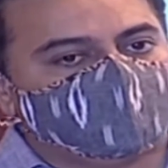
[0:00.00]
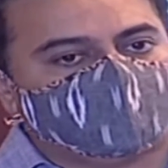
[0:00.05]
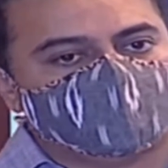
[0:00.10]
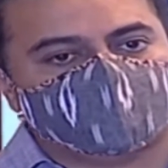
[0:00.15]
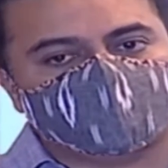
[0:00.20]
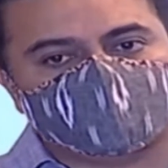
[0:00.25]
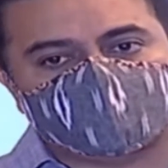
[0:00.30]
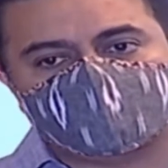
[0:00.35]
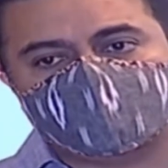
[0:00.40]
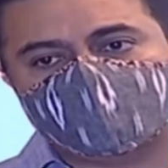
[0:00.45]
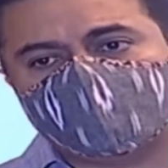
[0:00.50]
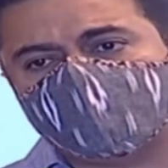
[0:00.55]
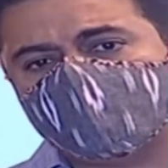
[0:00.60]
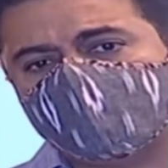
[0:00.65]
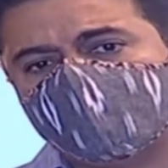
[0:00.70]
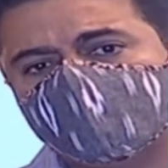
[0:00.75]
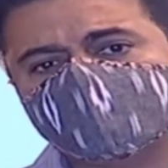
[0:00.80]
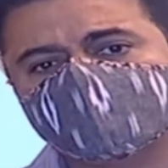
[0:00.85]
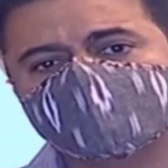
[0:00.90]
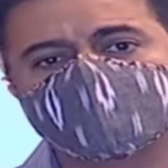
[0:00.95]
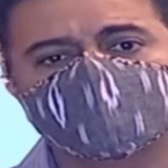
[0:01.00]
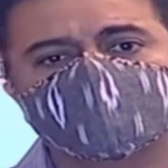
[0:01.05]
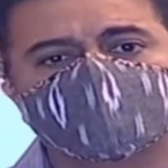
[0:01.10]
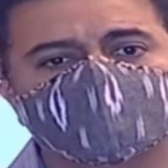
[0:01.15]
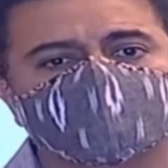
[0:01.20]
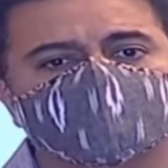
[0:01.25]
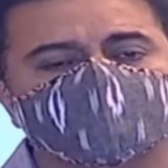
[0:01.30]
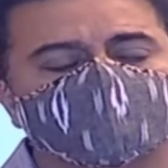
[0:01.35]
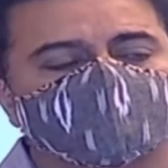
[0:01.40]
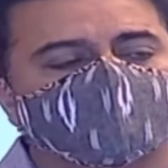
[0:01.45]
We have a large
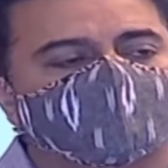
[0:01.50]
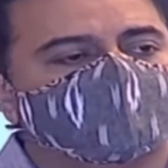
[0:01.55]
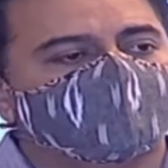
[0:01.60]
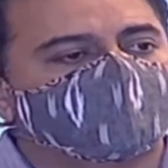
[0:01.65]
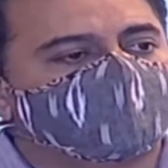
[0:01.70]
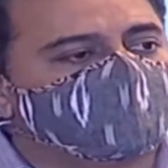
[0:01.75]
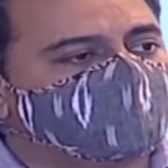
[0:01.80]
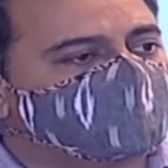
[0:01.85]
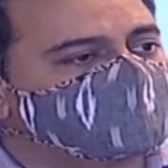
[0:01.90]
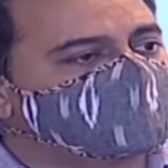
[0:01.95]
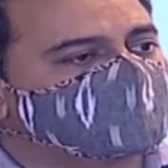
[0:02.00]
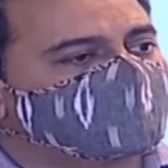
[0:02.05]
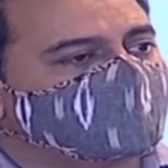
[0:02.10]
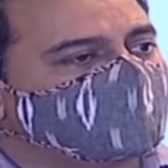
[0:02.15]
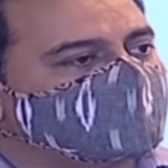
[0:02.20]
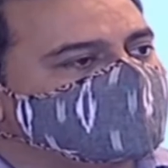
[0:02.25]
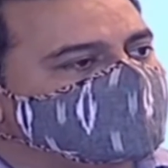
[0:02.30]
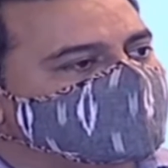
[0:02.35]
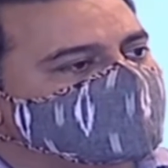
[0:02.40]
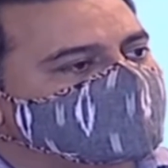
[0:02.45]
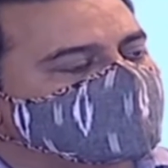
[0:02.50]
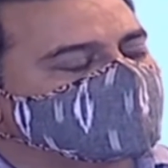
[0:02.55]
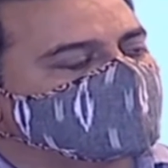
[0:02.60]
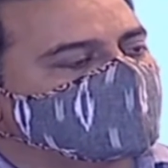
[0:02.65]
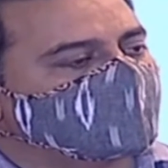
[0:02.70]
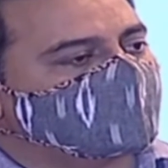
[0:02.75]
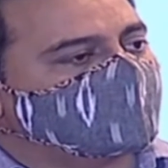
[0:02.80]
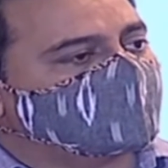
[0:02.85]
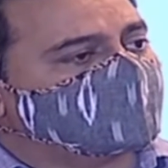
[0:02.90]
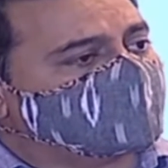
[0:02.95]
number of defense labs.
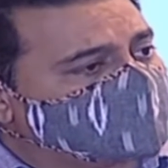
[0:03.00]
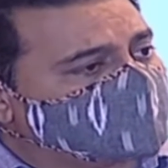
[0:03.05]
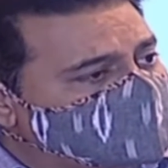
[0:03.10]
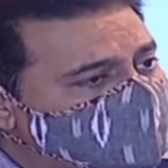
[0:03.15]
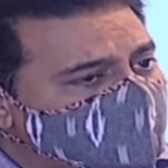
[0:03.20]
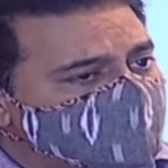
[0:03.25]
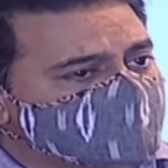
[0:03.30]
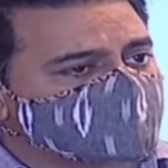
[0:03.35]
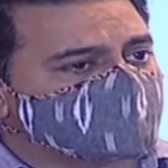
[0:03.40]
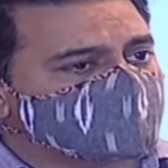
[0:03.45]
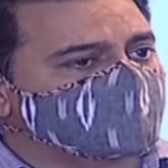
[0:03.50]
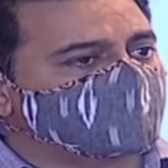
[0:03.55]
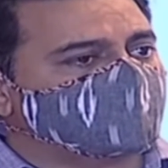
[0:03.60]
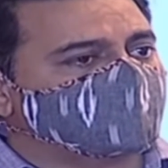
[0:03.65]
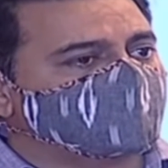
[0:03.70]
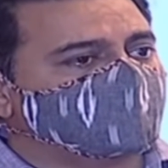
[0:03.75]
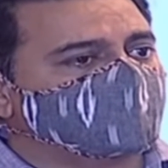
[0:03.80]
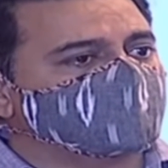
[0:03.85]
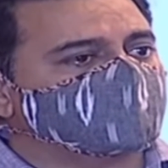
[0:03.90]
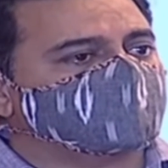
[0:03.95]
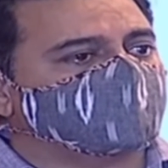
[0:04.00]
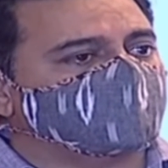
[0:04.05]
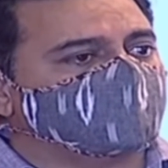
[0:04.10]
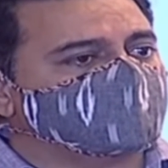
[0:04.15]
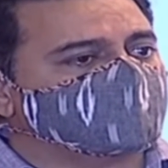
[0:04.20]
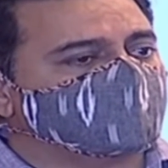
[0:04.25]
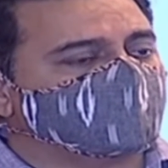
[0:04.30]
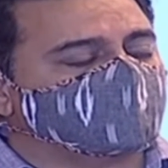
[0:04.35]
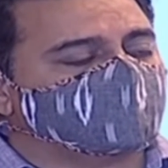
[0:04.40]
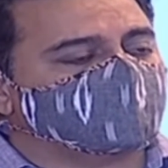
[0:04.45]
We have a large number of
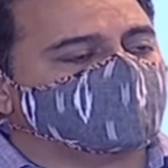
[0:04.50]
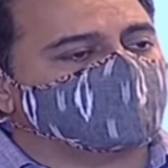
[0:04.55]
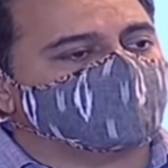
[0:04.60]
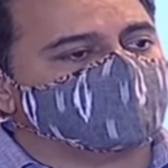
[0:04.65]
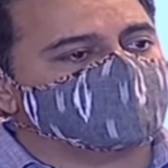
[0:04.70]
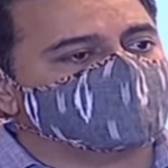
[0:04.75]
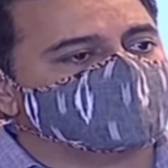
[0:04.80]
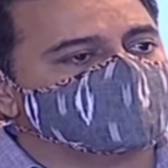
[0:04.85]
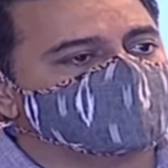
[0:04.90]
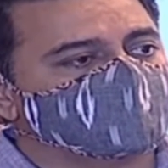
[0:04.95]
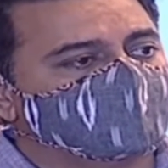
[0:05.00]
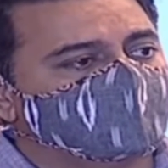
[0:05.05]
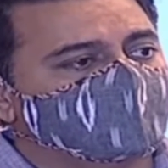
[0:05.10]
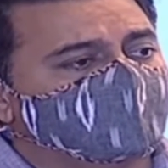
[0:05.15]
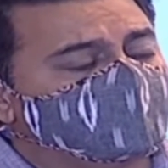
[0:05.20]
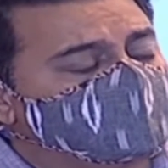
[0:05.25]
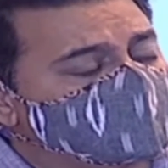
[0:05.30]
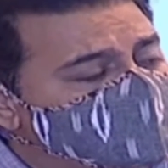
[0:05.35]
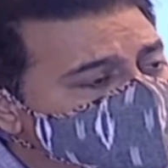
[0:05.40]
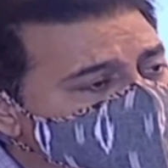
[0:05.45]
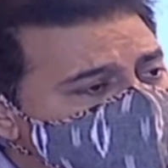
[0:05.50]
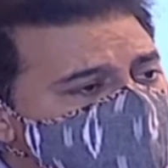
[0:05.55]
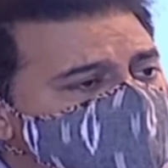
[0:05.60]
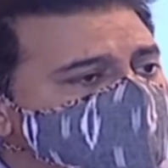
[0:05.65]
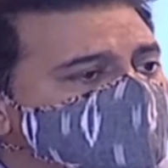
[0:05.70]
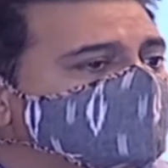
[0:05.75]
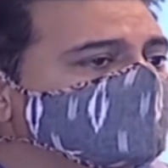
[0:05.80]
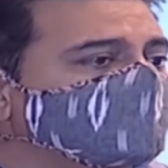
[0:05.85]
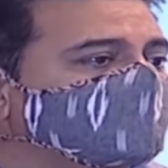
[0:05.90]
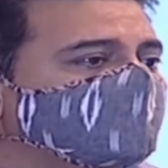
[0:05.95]
aerospace entrepreneurs. We have a large
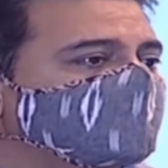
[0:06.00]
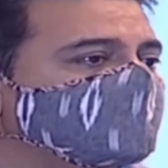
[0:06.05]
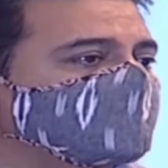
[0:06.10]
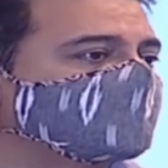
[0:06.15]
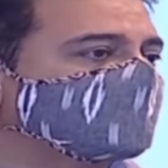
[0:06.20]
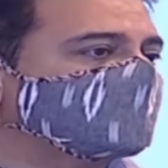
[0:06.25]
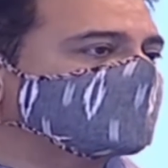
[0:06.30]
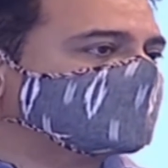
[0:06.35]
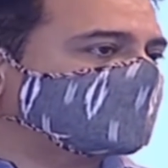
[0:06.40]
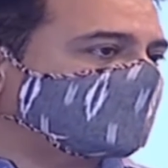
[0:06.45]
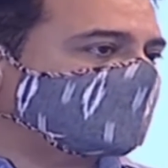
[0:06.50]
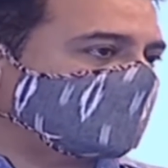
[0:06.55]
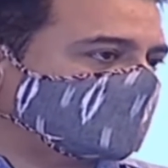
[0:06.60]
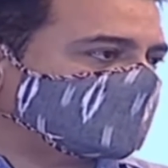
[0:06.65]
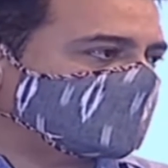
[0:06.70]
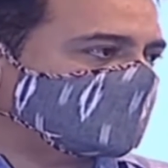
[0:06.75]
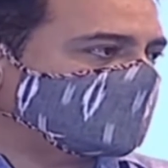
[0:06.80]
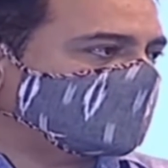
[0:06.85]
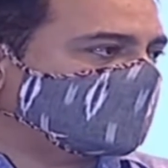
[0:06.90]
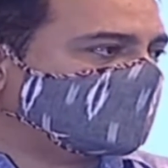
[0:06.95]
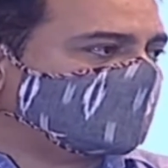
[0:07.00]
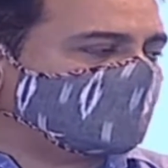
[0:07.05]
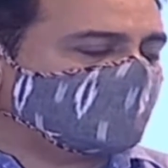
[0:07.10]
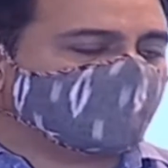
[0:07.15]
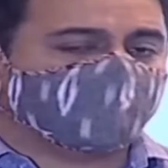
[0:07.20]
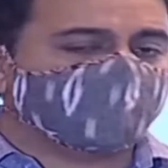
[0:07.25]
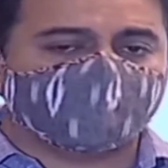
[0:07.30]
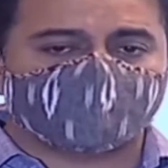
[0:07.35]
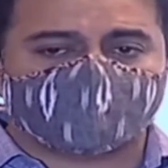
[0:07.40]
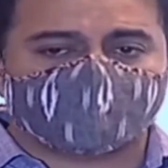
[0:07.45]
number of research labs in
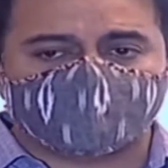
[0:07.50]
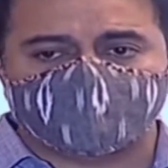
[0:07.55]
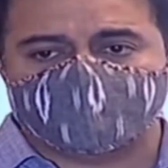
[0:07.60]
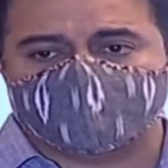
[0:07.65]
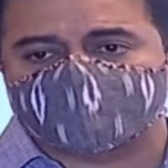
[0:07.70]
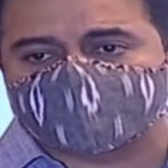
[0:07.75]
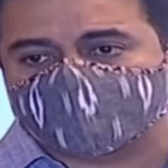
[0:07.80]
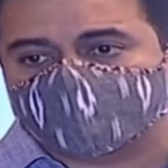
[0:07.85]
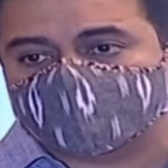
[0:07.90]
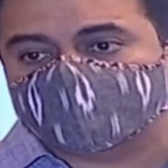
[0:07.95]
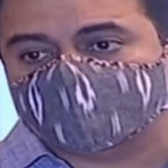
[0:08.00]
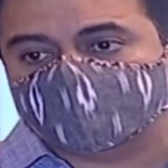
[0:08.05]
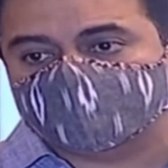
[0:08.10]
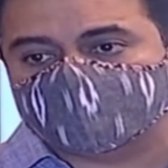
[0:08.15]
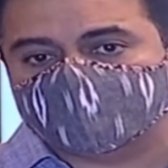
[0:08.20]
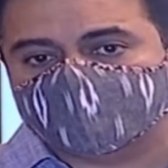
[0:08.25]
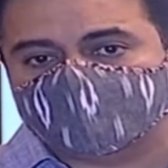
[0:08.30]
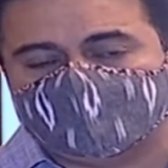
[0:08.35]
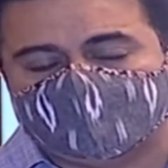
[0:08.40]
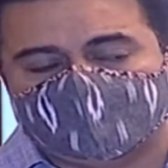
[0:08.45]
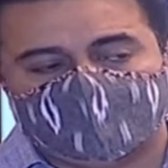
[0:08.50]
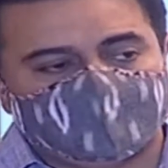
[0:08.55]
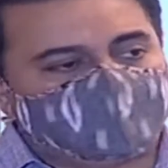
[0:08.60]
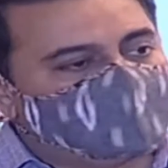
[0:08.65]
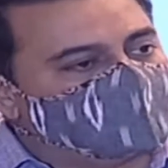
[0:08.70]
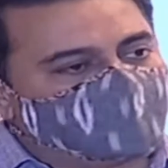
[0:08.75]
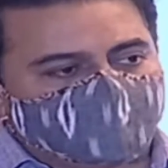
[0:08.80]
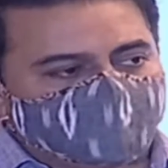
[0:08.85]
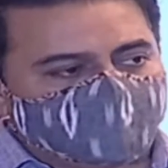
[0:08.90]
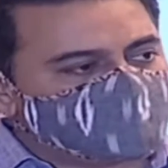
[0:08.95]
a variety of sectors,
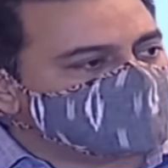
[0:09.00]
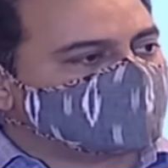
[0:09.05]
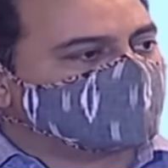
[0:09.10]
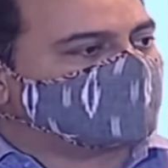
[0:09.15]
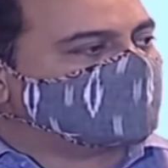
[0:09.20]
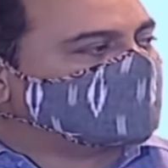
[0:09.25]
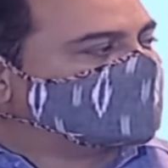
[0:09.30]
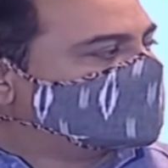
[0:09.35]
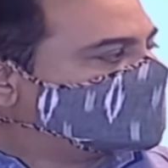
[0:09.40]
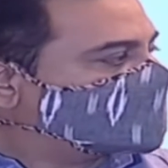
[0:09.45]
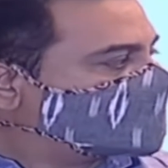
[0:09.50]
ranging all the way